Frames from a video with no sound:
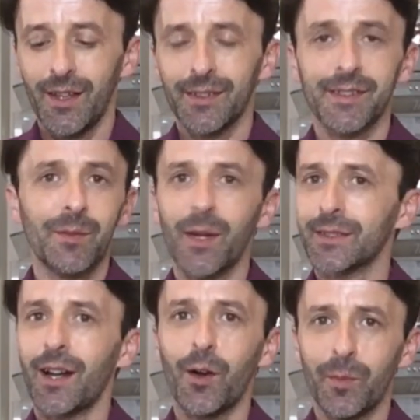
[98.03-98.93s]
doesn't matter
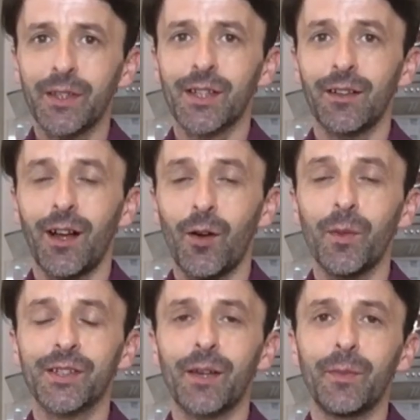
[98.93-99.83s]
how much how
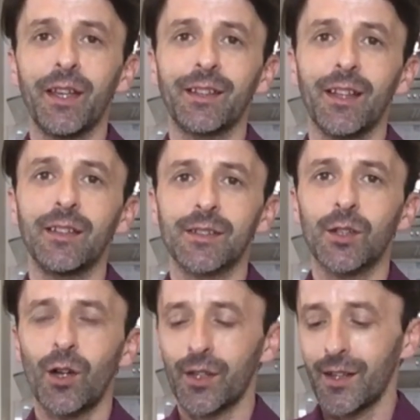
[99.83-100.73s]
much i make it's
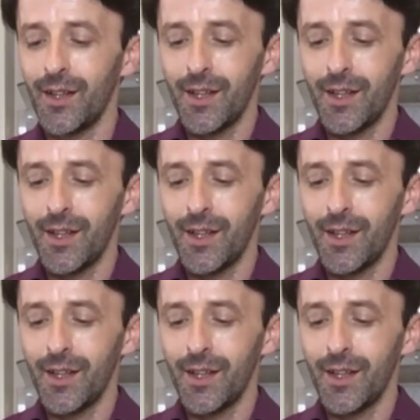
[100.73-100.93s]
gone